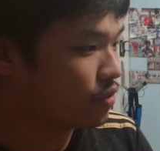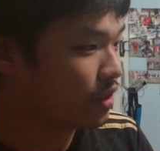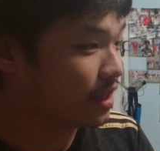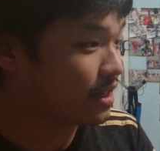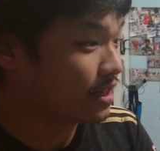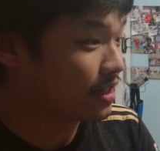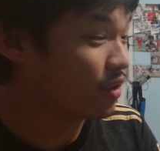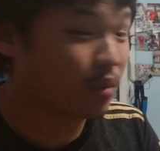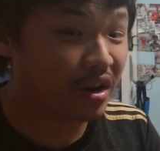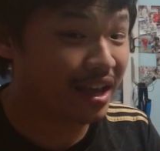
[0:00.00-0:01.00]
release and
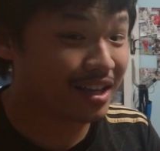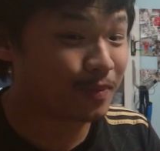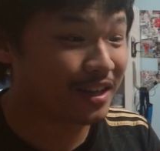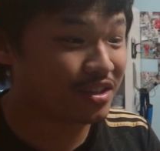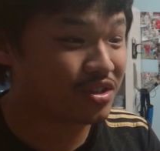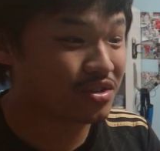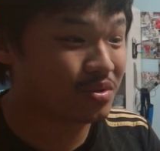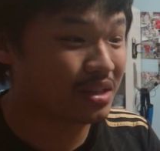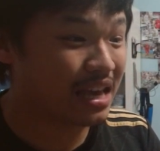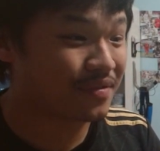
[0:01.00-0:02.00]
don't want to explain
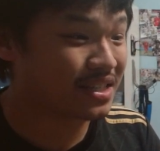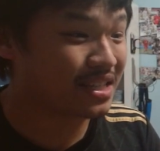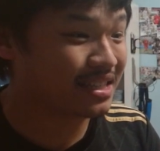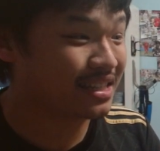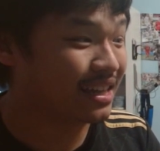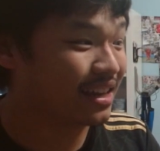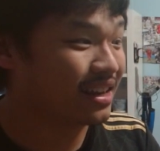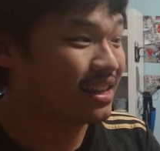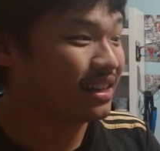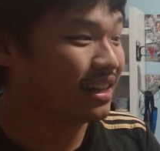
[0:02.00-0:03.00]
to the
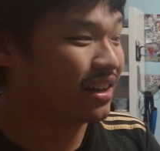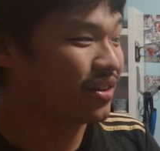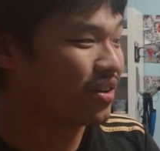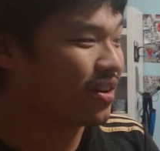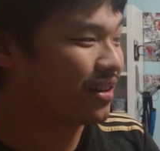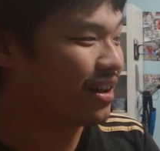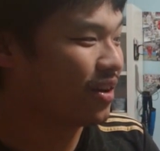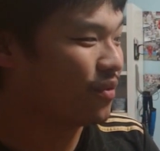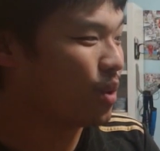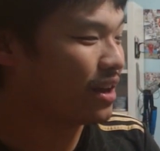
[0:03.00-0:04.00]
FCC later on
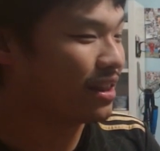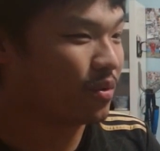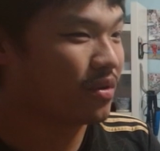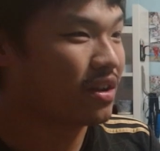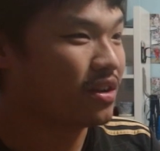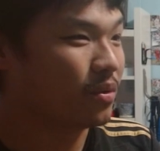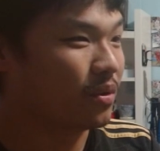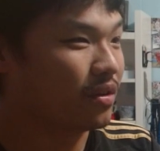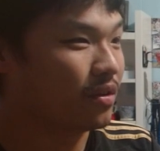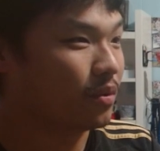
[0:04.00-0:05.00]
of why they were
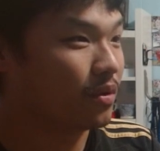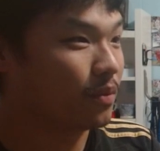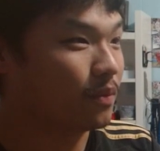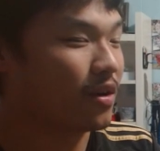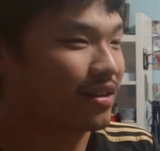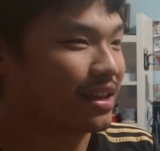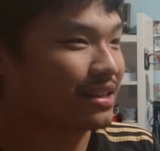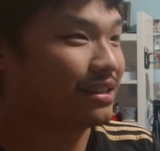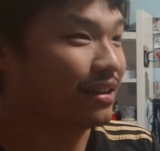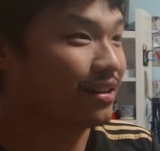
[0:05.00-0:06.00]

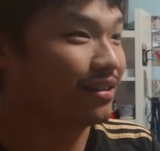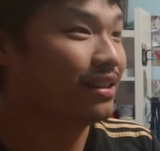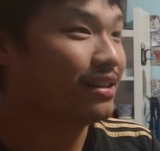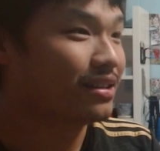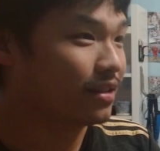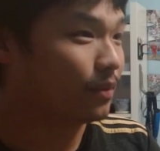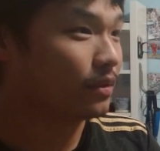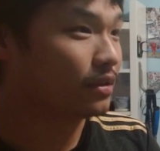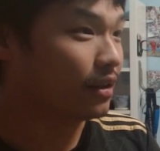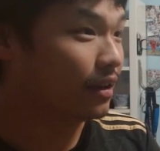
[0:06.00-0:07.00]
broadcasting up
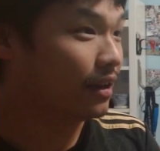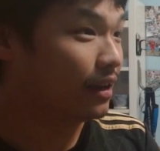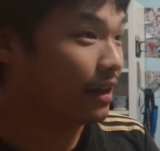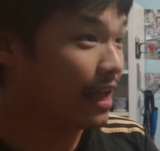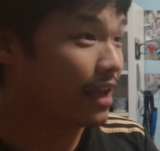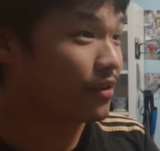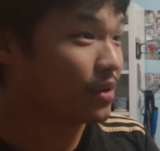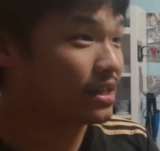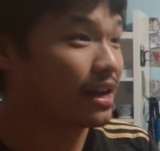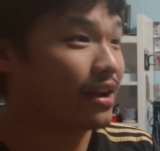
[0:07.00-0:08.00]
an
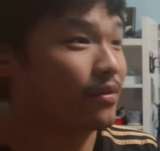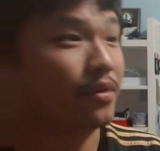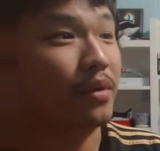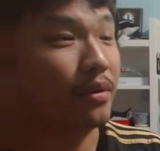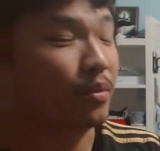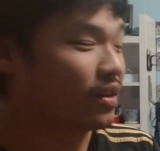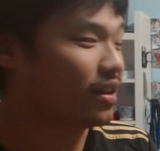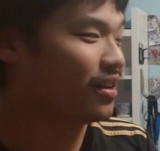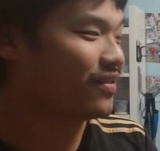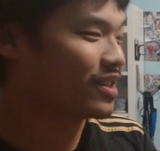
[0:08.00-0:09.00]
angry tyrant rant with a
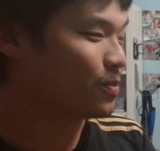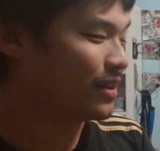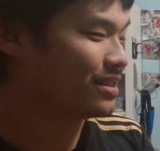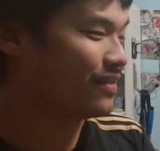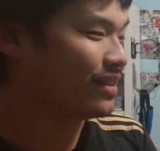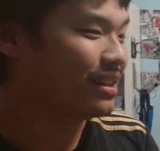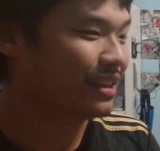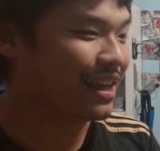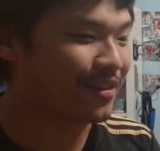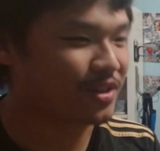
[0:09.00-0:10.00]
lot of explicit
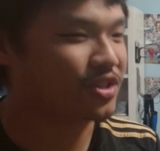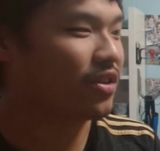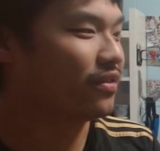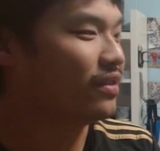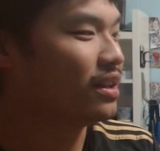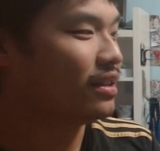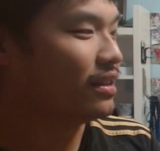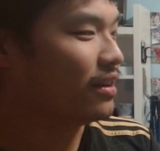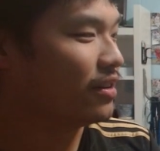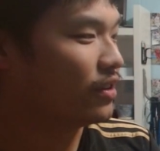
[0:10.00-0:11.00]
language on
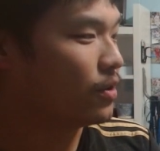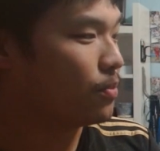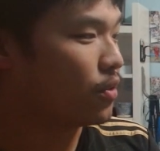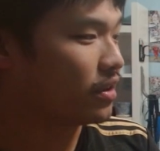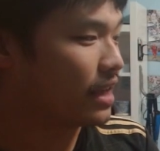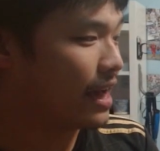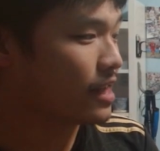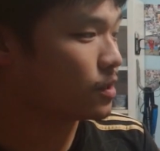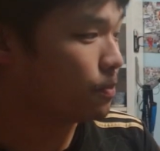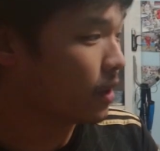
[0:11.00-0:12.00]
their
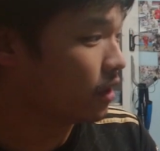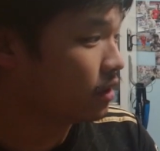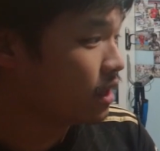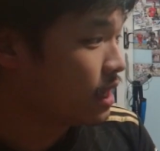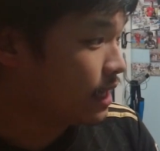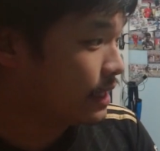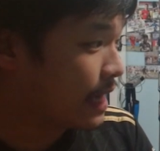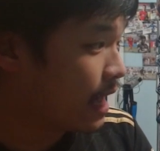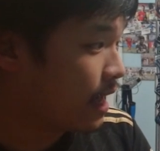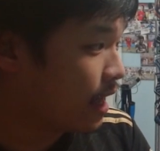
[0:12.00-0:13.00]
broadcast. But
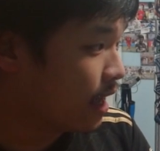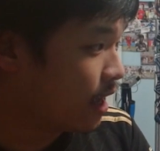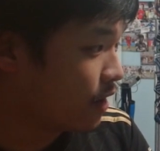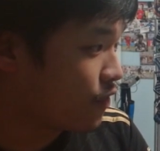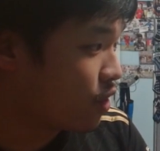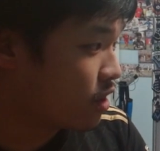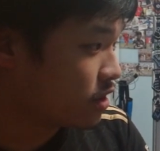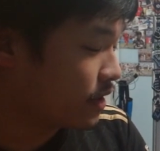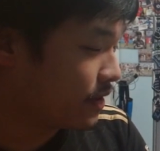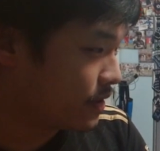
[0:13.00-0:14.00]
yeah, of
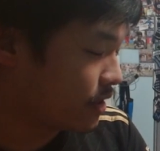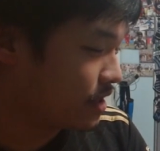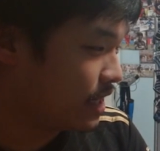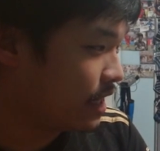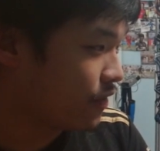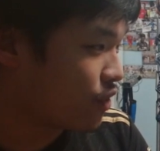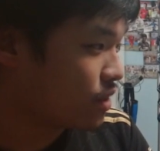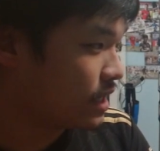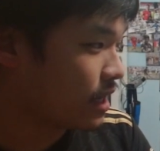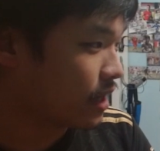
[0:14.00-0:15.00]
course Sartini, of
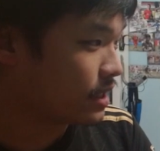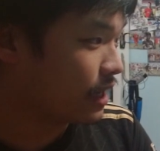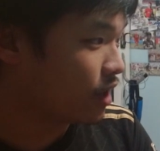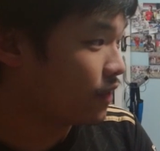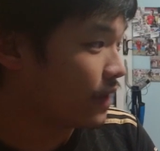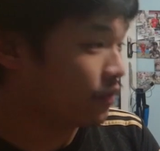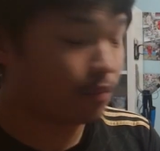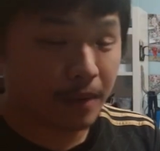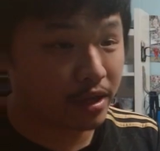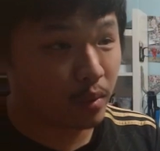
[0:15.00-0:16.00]
course he got sent off, and
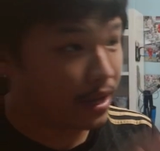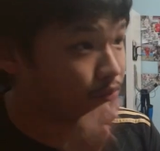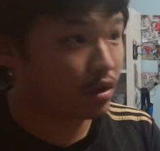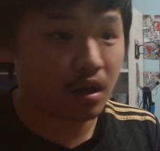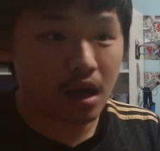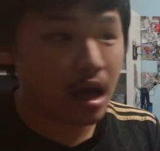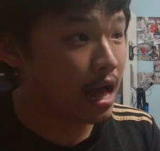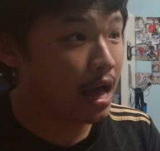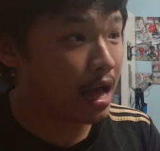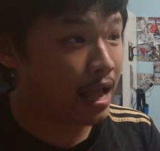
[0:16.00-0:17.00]
by the way,
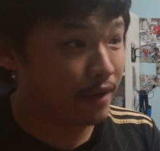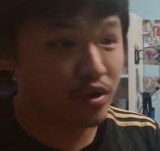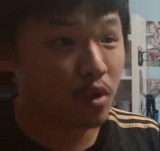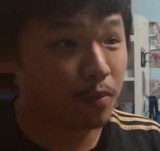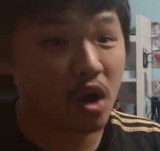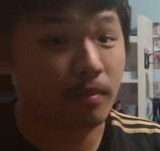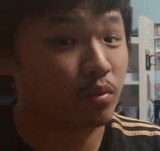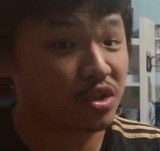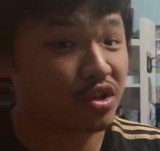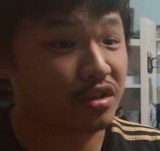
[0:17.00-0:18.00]
I have no
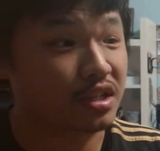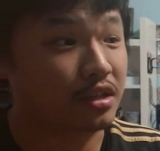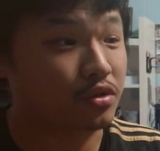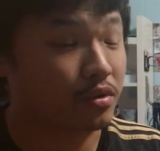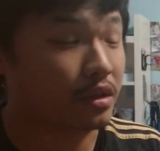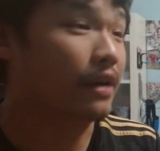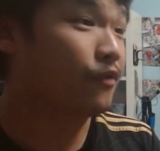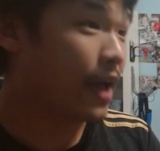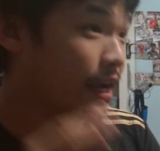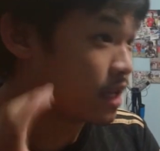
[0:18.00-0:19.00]
problem with Sartini doing that.
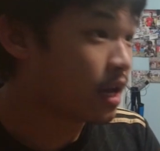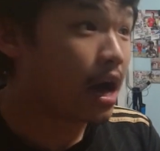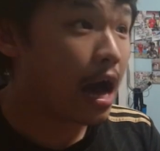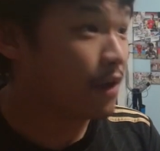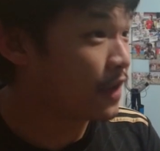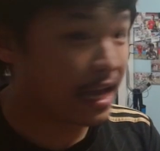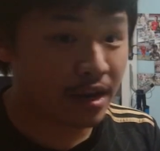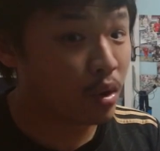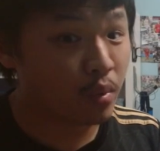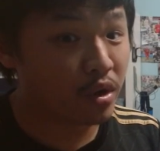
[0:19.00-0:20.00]
In fact, I think
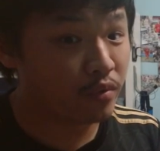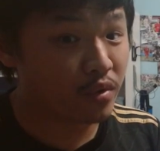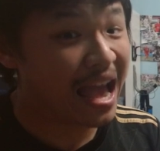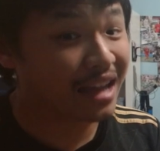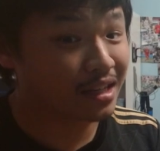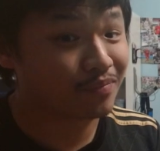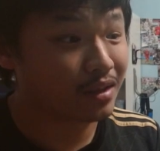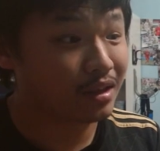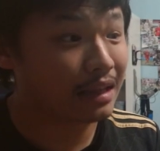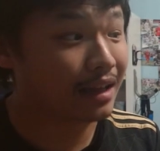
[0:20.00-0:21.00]
anyone would have reacted
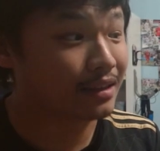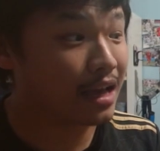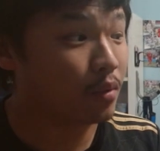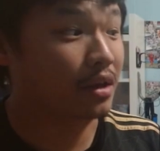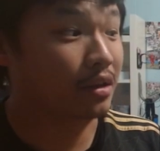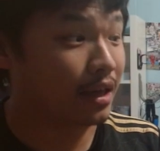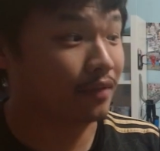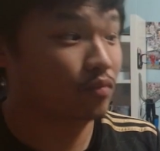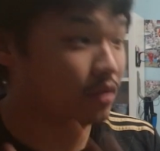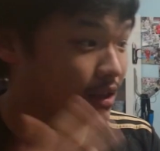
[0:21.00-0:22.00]
that way.
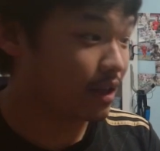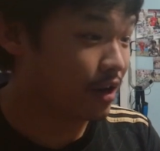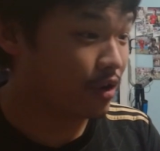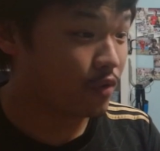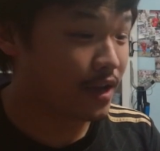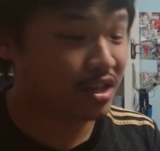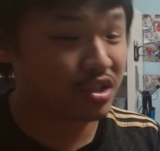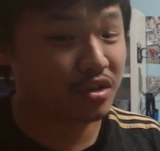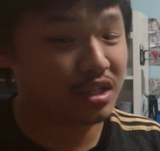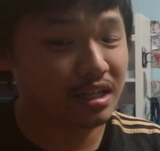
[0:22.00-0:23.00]
Like, I know Vanni
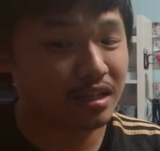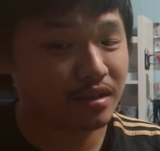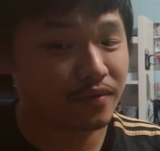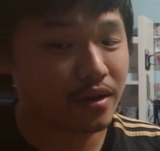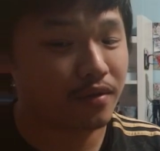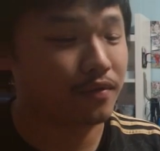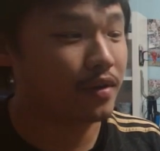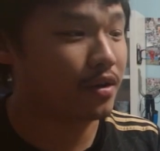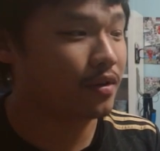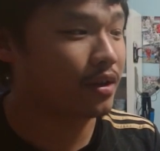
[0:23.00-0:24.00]
Sartini is a very,
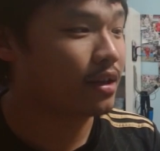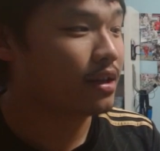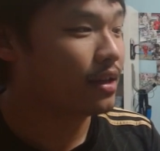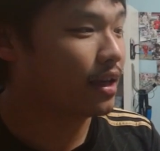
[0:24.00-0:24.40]
very